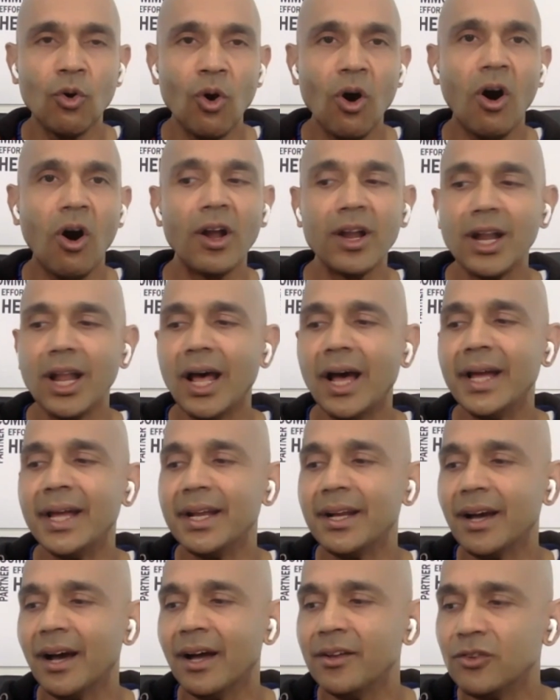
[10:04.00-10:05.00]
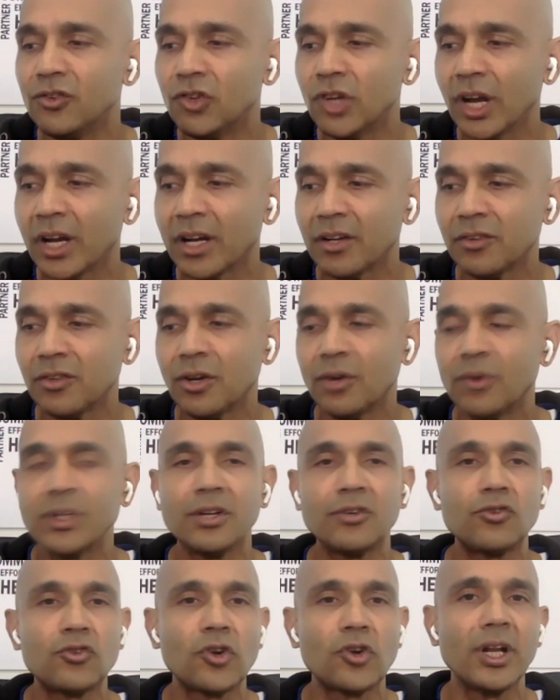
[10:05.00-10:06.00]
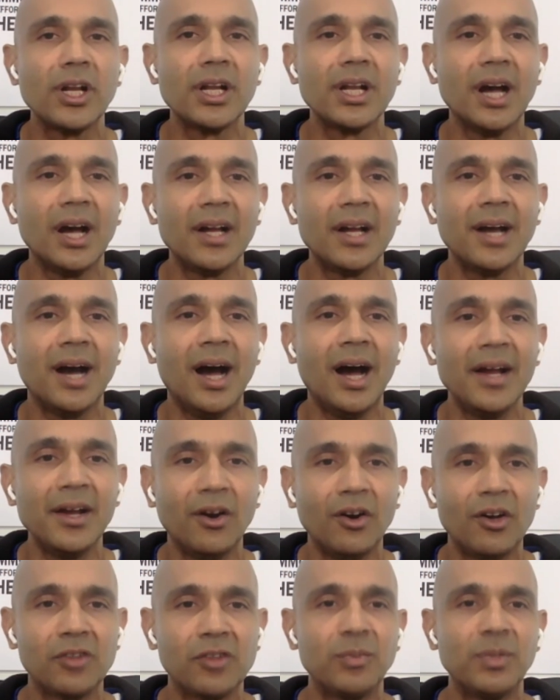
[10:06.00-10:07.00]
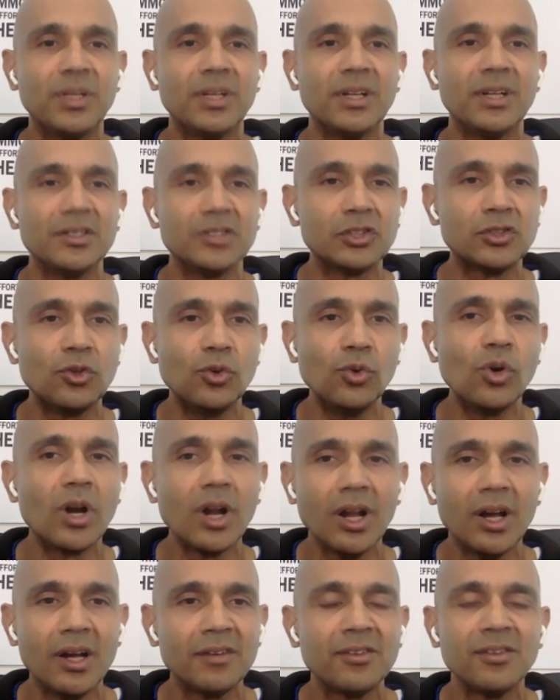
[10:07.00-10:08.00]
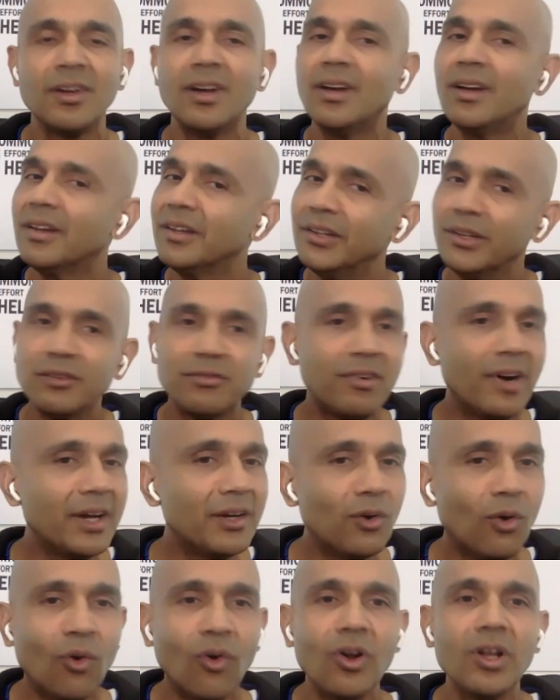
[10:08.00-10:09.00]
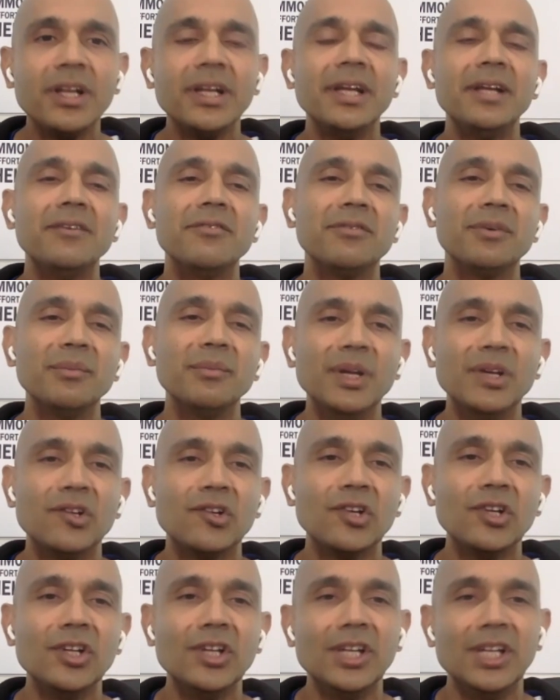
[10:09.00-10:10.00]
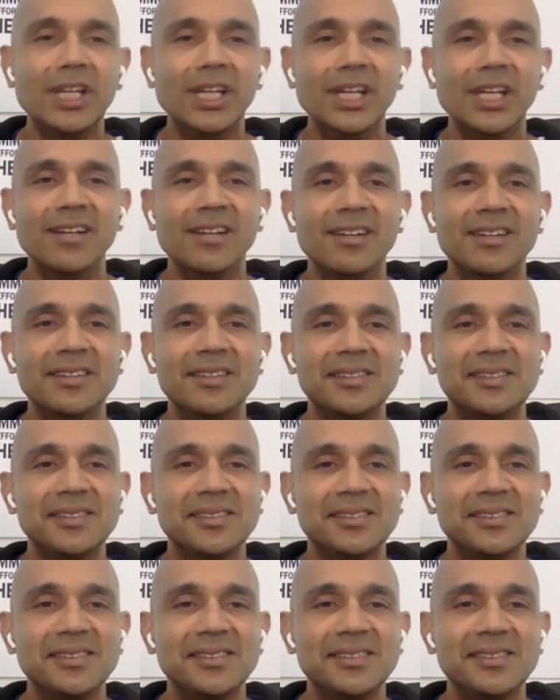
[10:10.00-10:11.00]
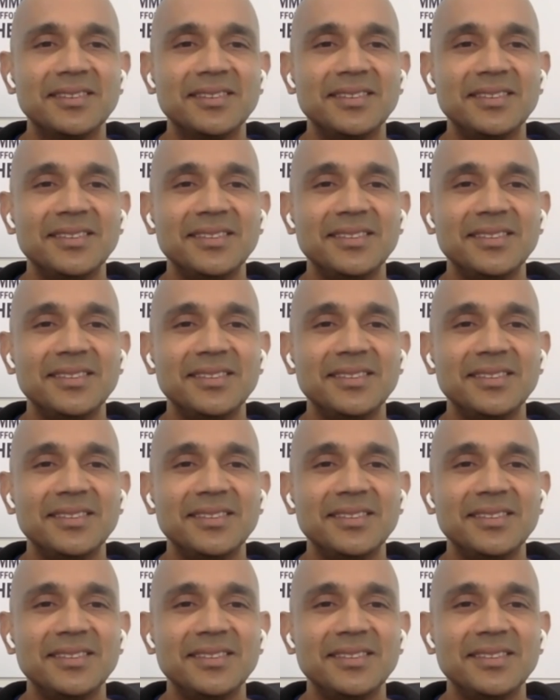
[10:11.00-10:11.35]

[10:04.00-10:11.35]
online and check us out at Trinidad Eye Hospital. Just Google us, you'll find all the information you need. Dr. Bhola, we